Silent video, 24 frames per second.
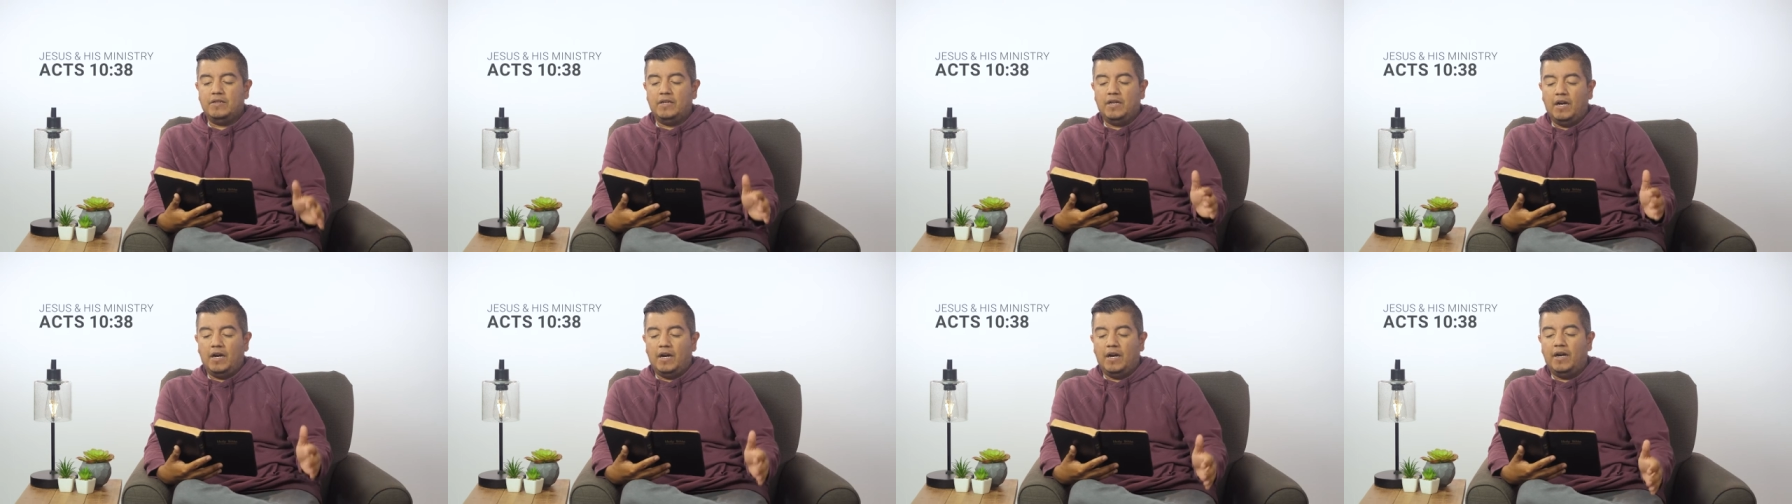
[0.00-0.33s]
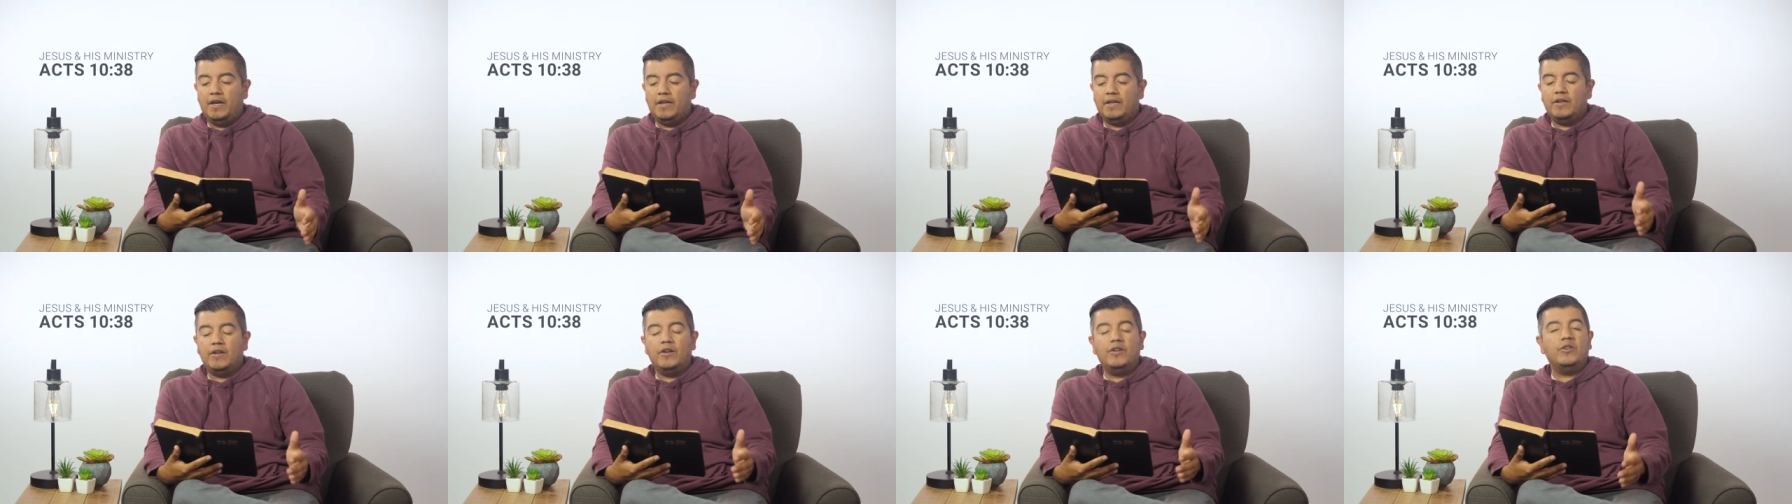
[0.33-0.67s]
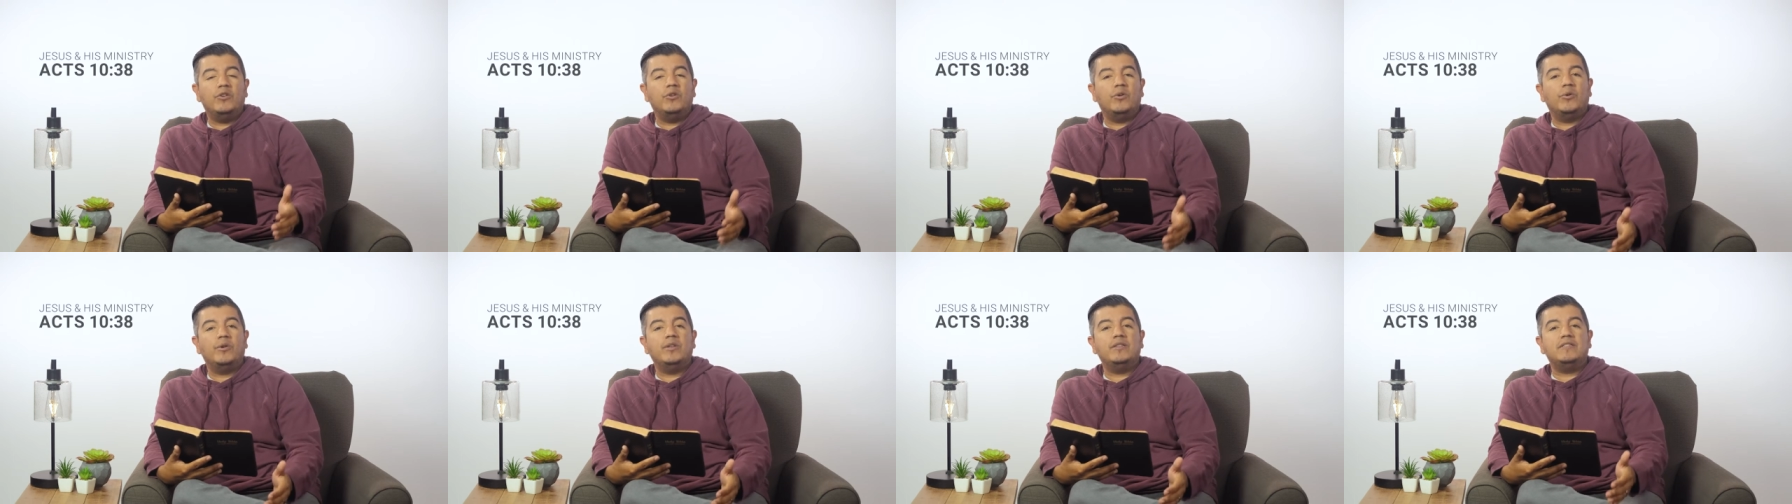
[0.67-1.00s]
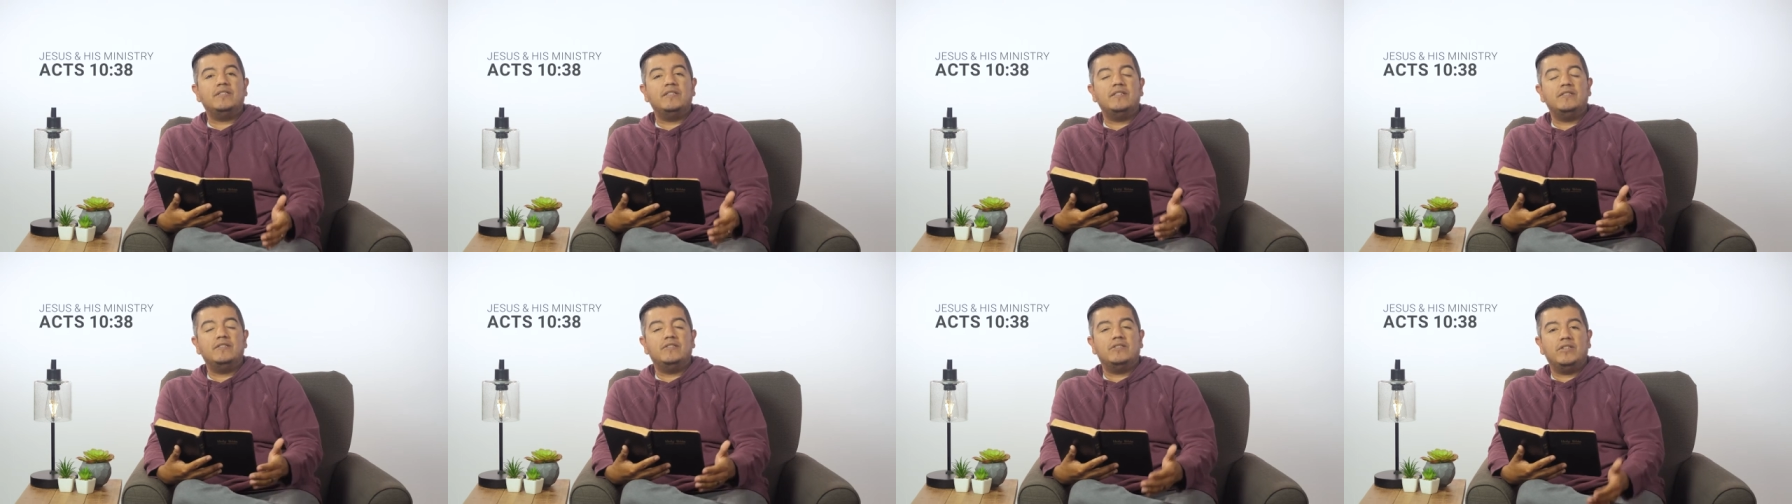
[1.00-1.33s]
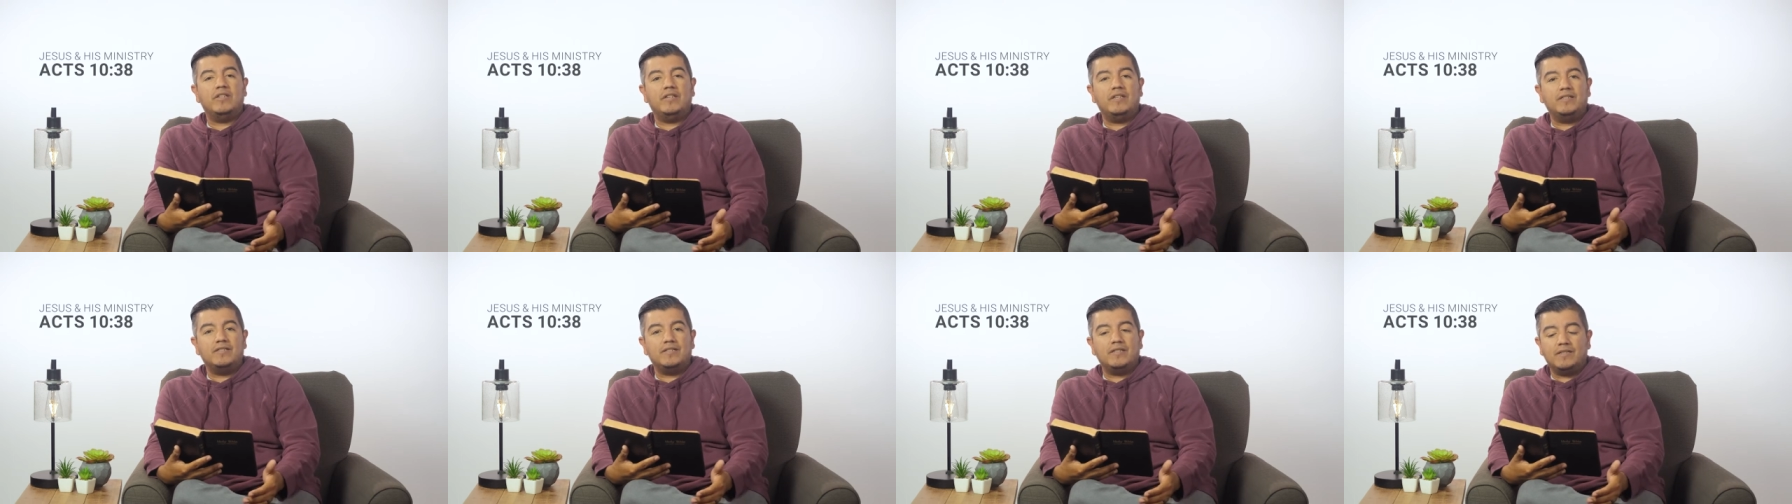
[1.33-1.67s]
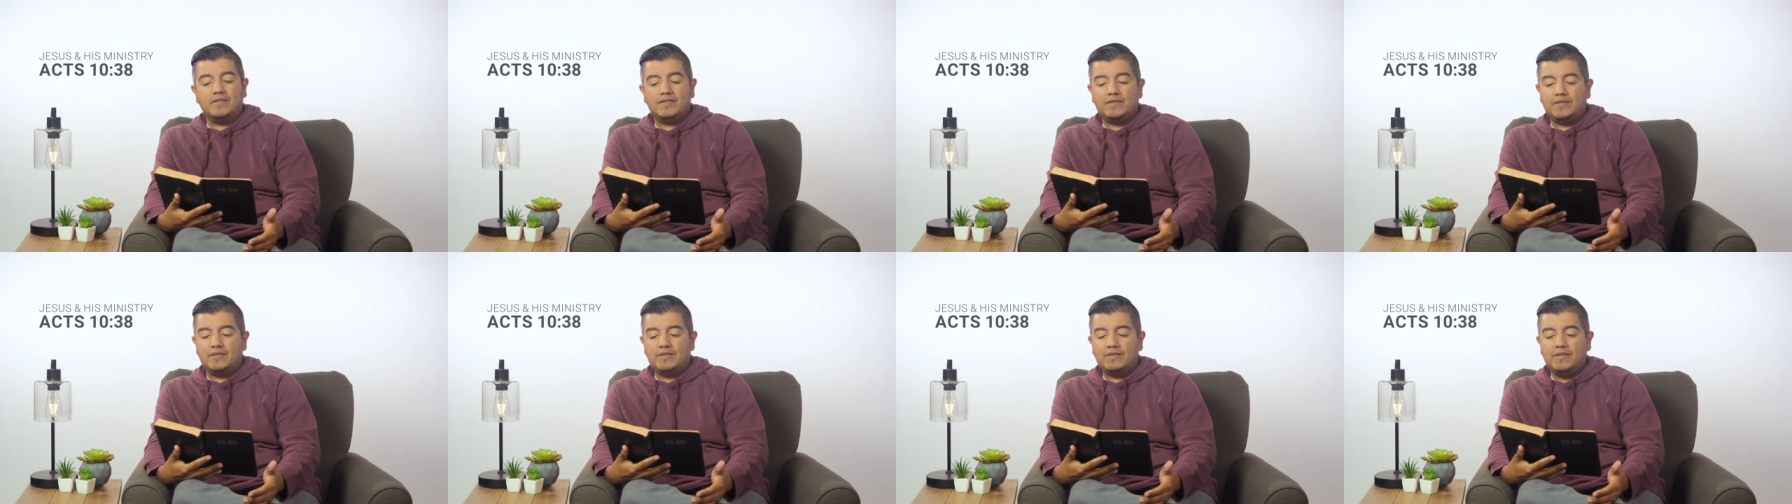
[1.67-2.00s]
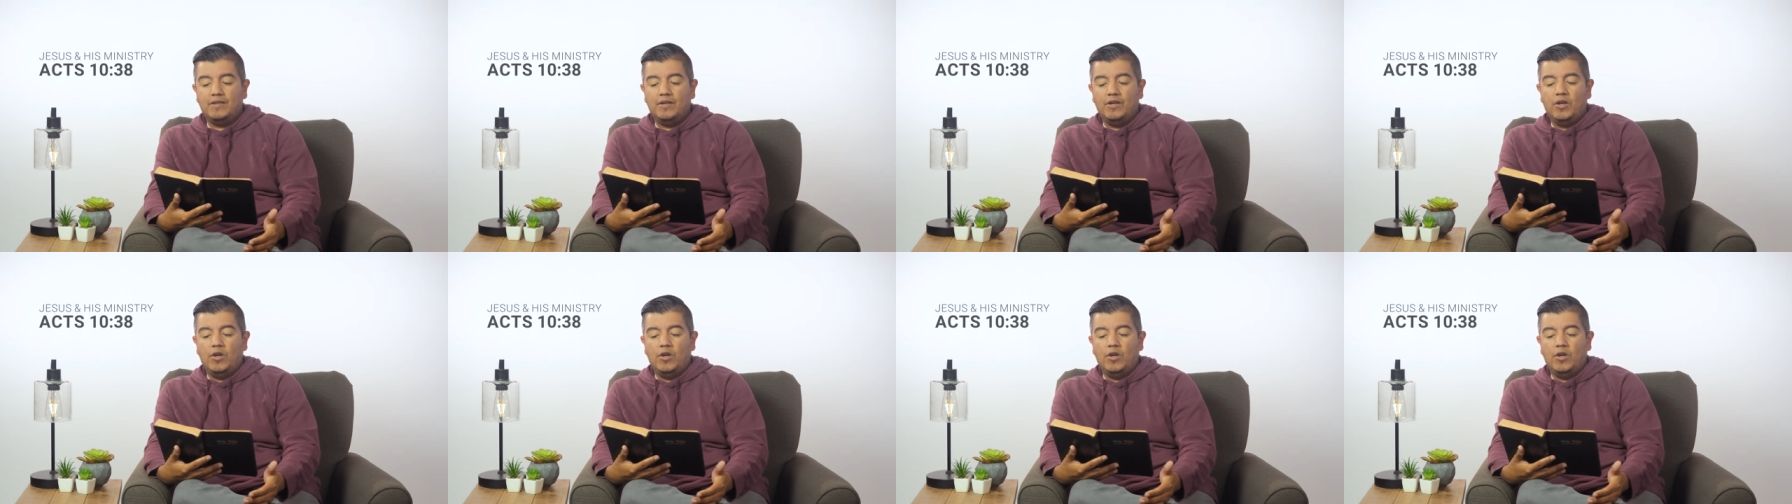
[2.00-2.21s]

God anointed Jesus